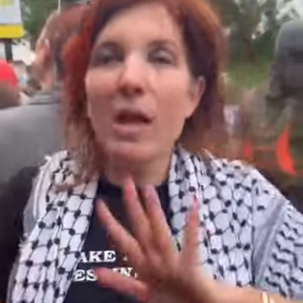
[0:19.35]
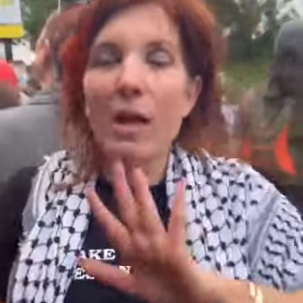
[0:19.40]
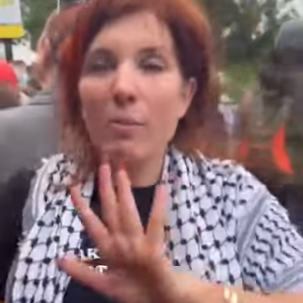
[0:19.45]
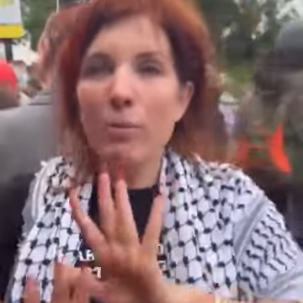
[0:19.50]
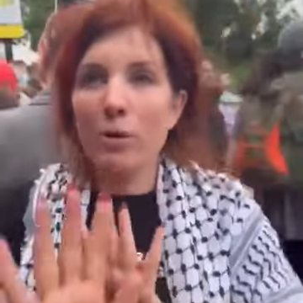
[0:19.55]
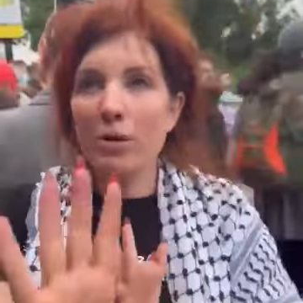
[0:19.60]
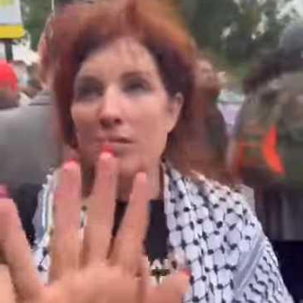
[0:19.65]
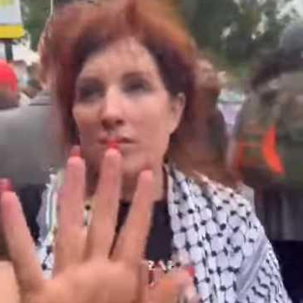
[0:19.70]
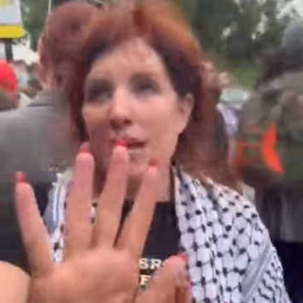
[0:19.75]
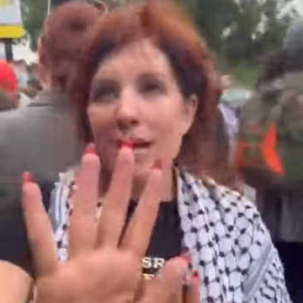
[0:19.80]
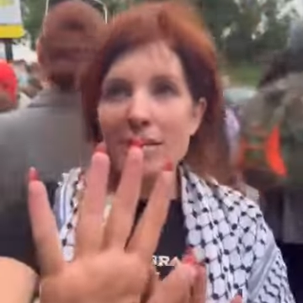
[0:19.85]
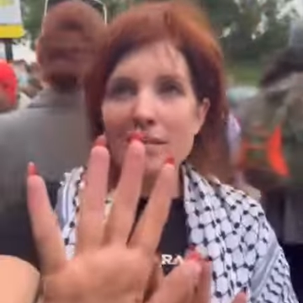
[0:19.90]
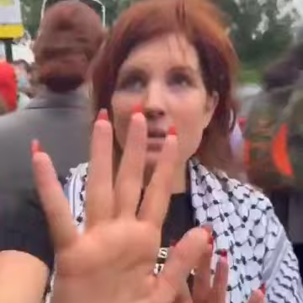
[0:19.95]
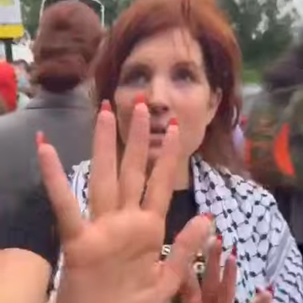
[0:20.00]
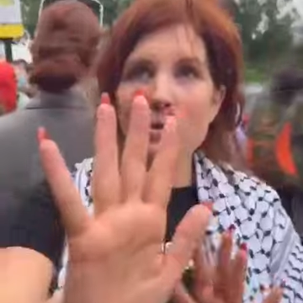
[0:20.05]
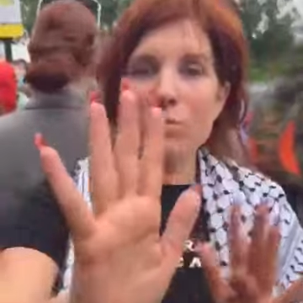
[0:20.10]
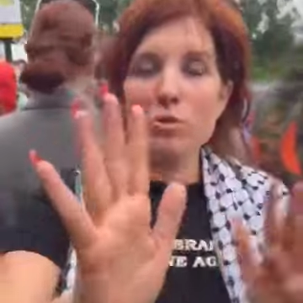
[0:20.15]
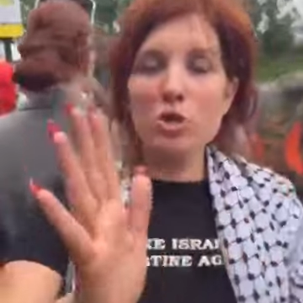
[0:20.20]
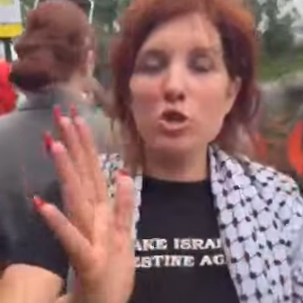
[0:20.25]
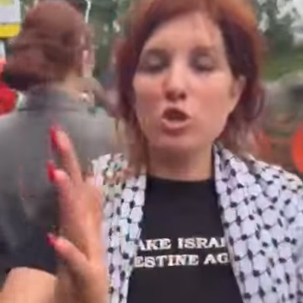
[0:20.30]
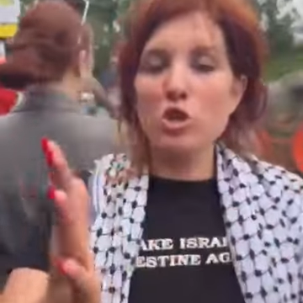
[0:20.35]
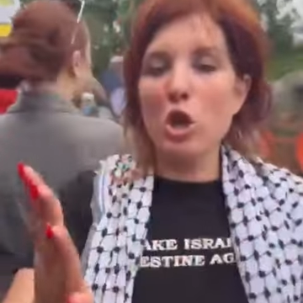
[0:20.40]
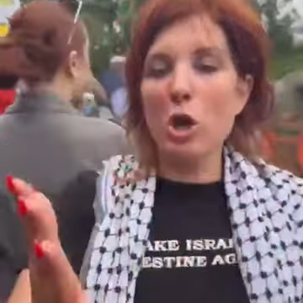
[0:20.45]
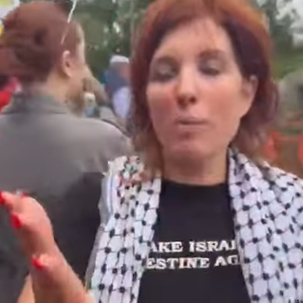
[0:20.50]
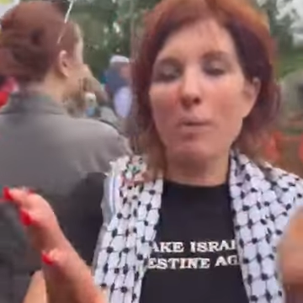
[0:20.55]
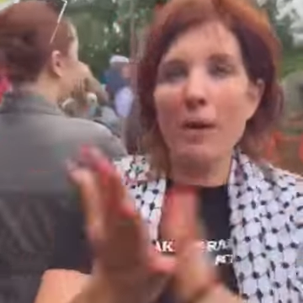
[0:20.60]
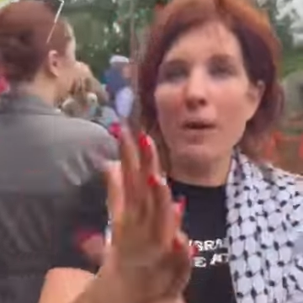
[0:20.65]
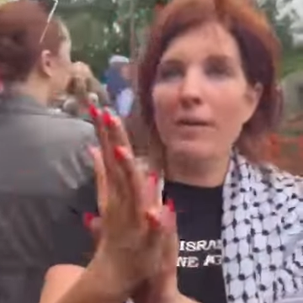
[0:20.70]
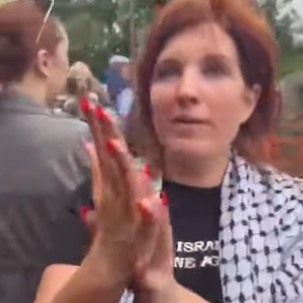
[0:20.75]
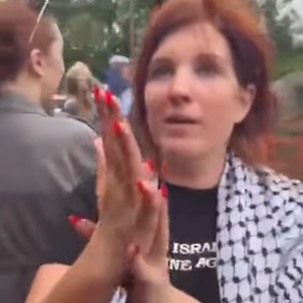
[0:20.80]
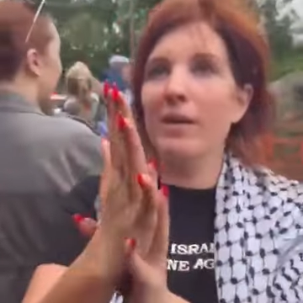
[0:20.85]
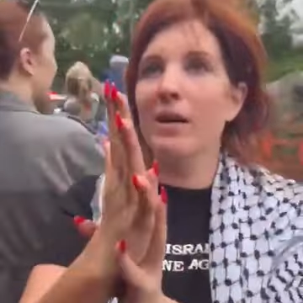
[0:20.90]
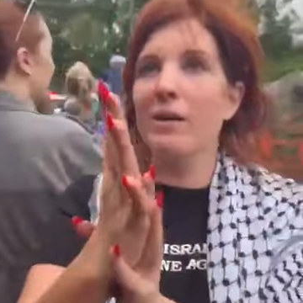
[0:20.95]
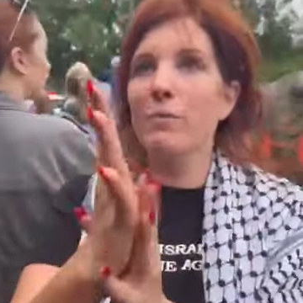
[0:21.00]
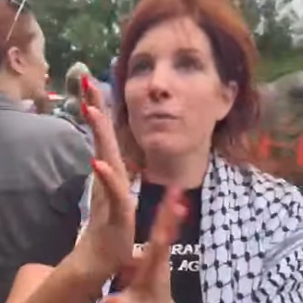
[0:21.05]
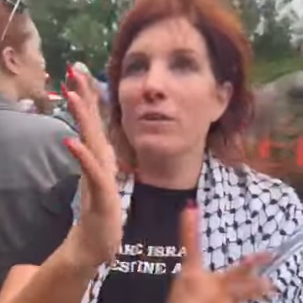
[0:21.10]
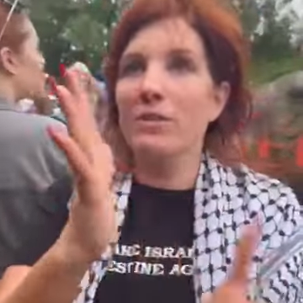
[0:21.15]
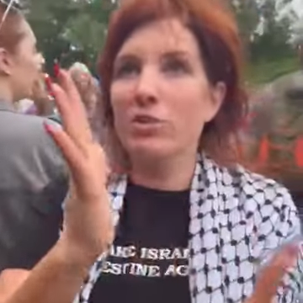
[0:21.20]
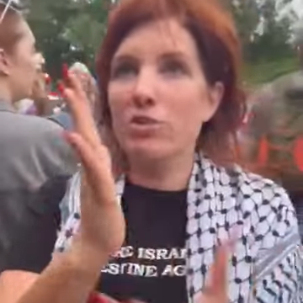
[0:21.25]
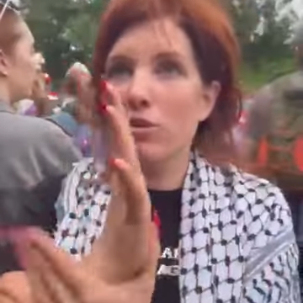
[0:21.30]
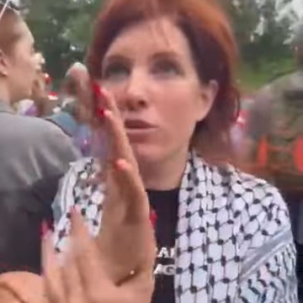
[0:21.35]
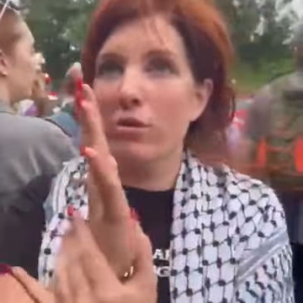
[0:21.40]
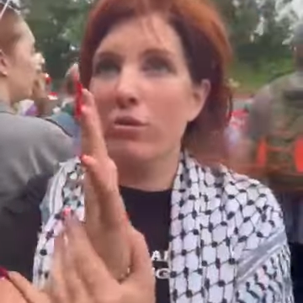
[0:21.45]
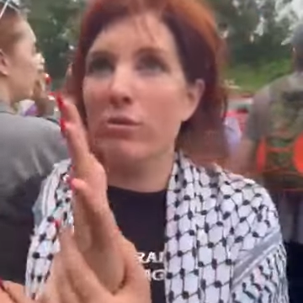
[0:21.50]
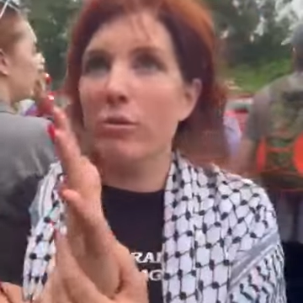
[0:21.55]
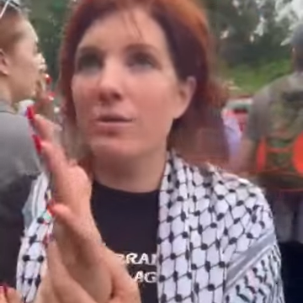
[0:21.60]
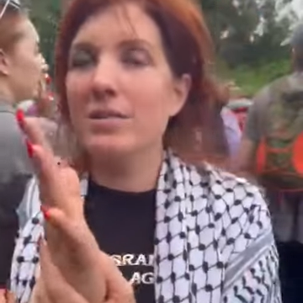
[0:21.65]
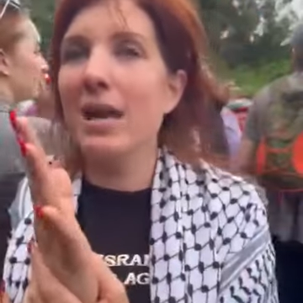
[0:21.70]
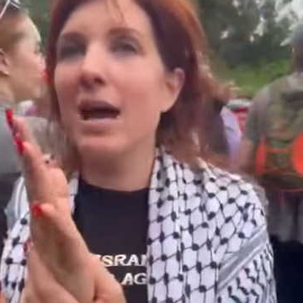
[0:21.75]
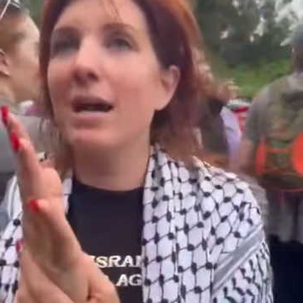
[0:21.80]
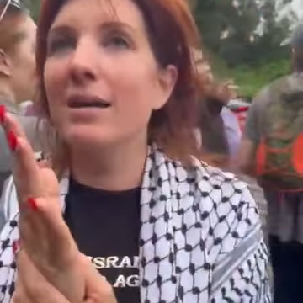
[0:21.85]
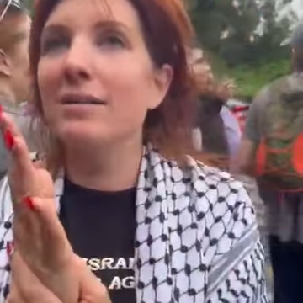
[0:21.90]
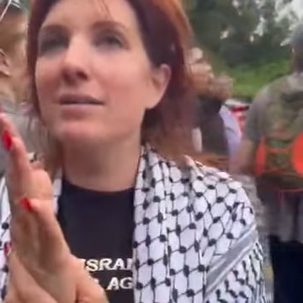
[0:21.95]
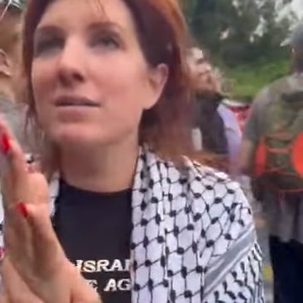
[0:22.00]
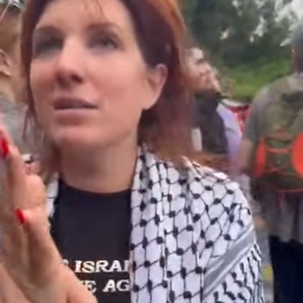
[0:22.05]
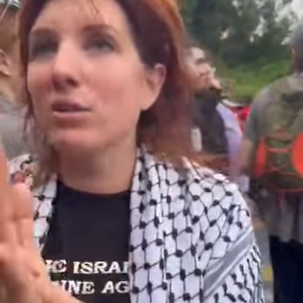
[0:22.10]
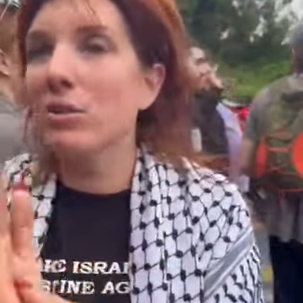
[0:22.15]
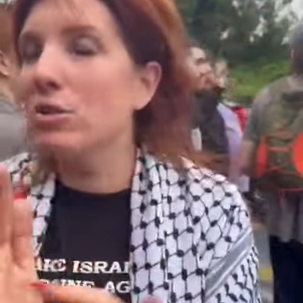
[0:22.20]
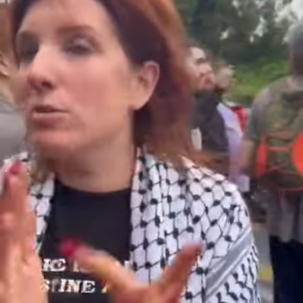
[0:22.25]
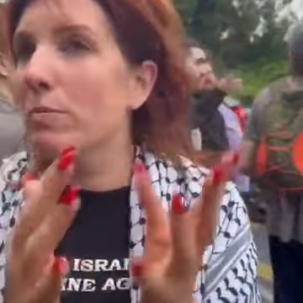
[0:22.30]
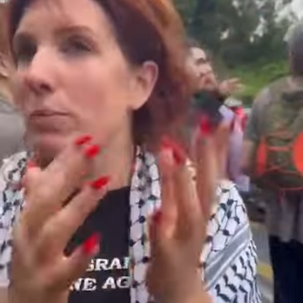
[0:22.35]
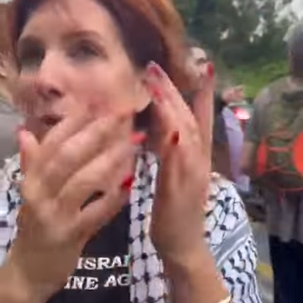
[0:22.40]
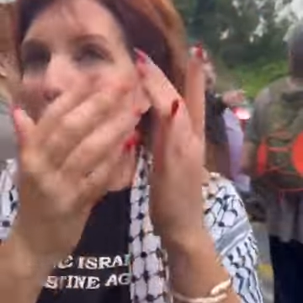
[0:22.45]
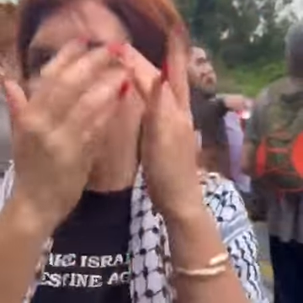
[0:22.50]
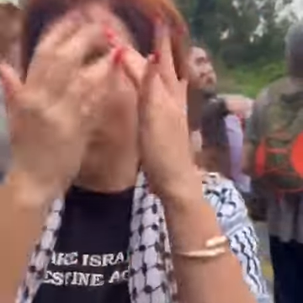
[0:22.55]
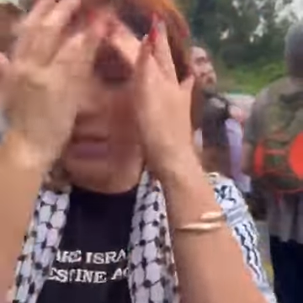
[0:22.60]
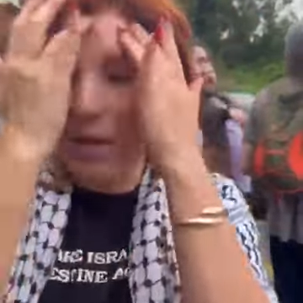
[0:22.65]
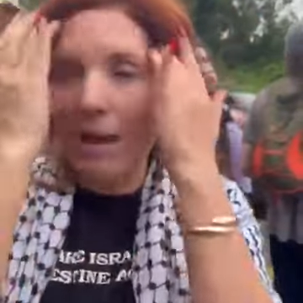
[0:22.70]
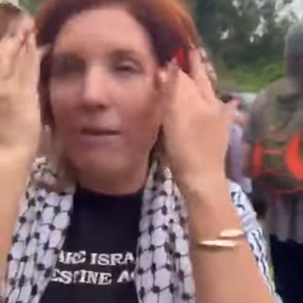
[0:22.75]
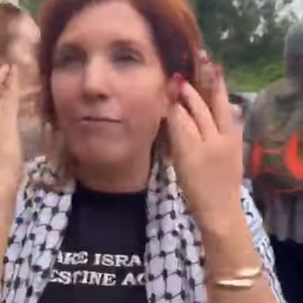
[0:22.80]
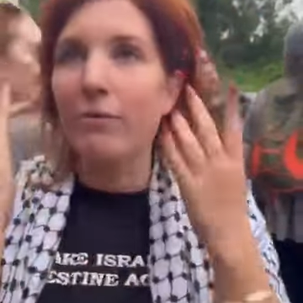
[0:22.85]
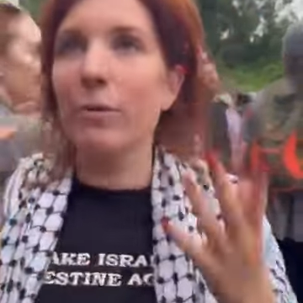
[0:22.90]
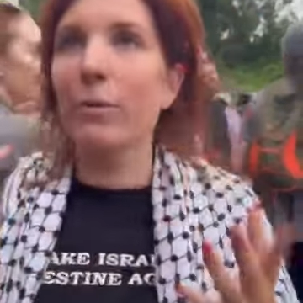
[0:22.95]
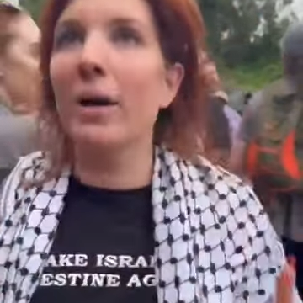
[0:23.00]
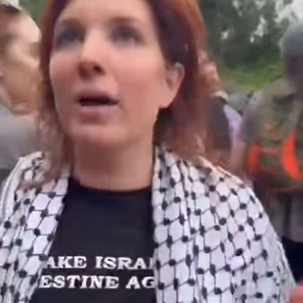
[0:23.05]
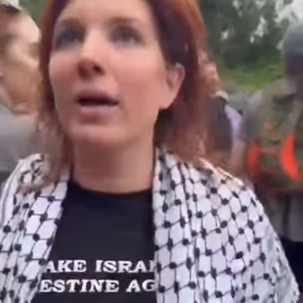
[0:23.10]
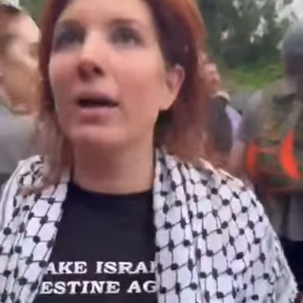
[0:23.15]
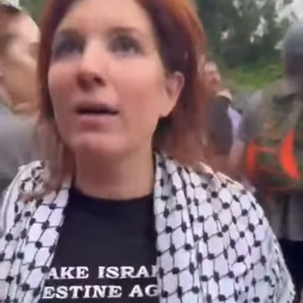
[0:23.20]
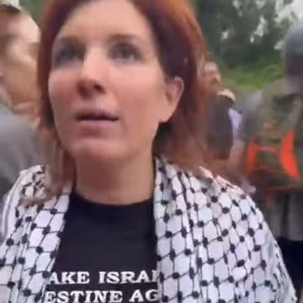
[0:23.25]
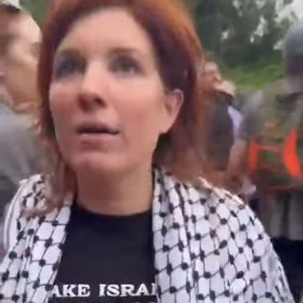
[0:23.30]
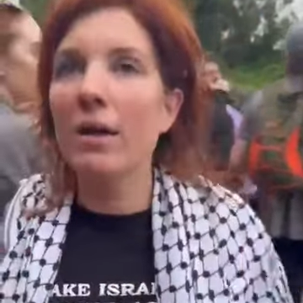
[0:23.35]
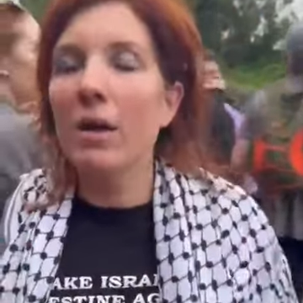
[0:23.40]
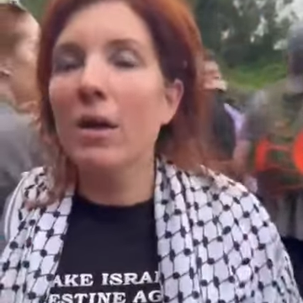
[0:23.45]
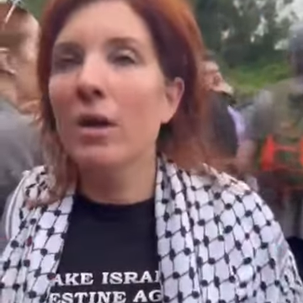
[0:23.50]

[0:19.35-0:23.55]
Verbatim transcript: He put his hand out to stop it and the knife went straight through his hand and there's blood everywhere.